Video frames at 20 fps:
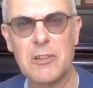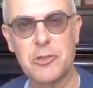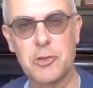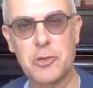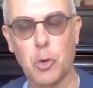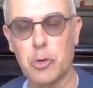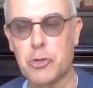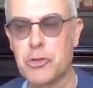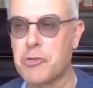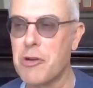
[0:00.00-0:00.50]

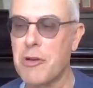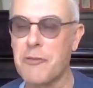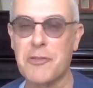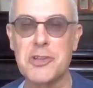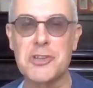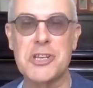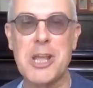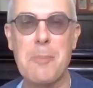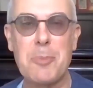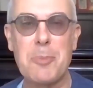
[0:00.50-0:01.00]
"Daughter of
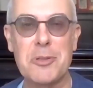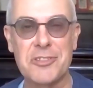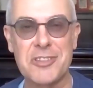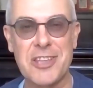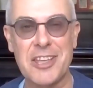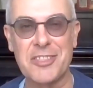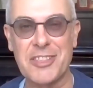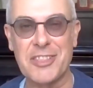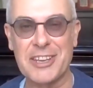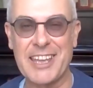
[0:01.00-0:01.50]
a shepherd,"
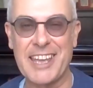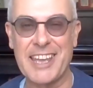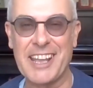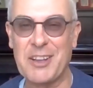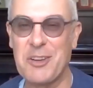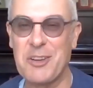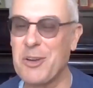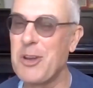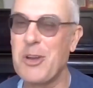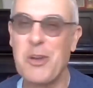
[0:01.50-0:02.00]
said the
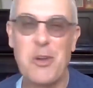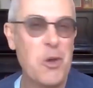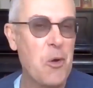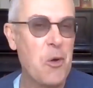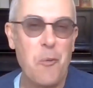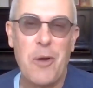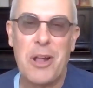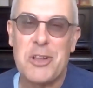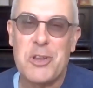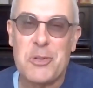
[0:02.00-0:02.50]
king.
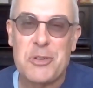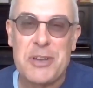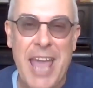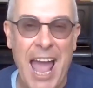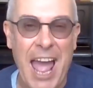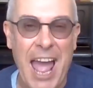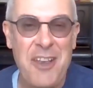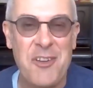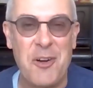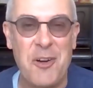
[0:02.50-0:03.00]
"Well, you
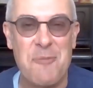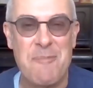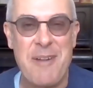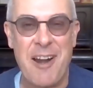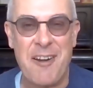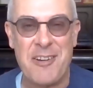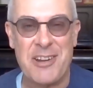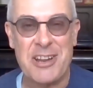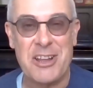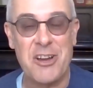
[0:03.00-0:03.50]
cannot
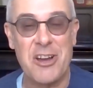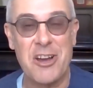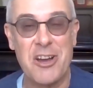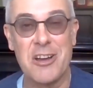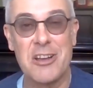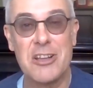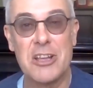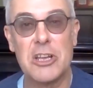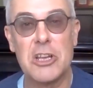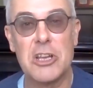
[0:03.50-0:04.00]
marry
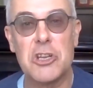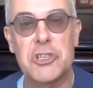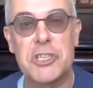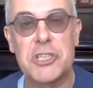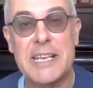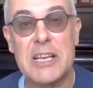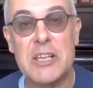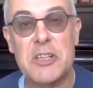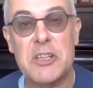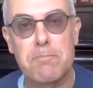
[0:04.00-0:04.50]
her.
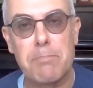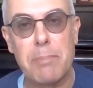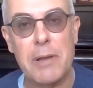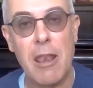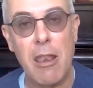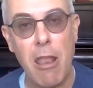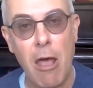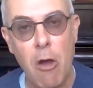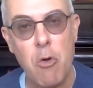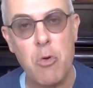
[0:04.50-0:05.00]
She is
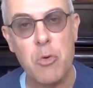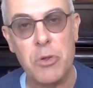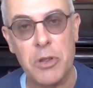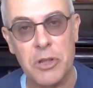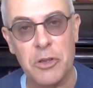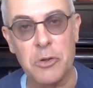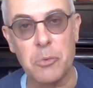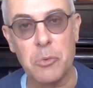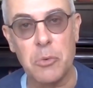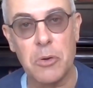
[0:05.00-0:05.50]
below
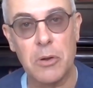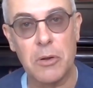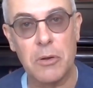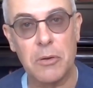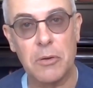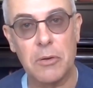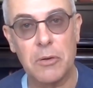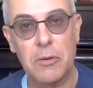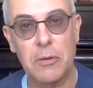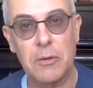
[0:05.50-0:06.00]
you."
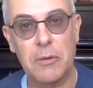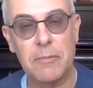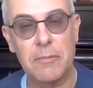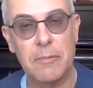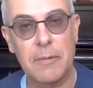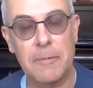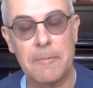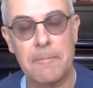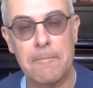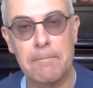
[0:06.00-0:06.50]

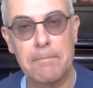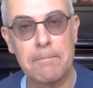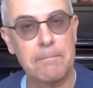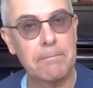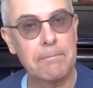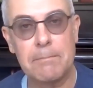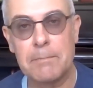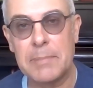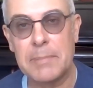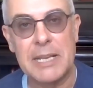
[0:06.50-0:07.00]

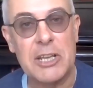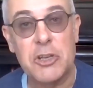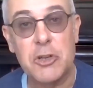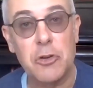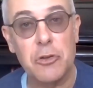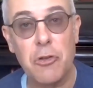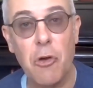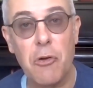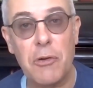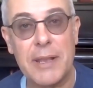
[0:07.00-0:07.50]
But he
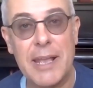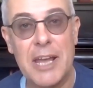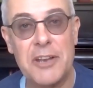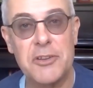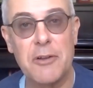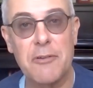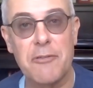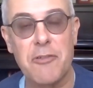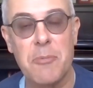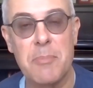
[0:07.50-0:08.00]
could not
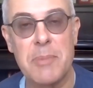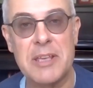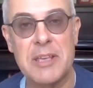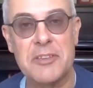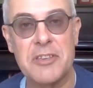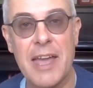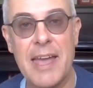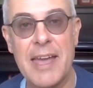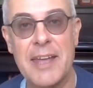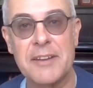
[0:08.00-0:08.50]
get her from
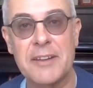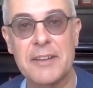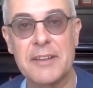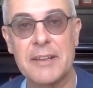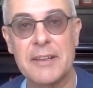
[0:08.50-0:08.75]
his head.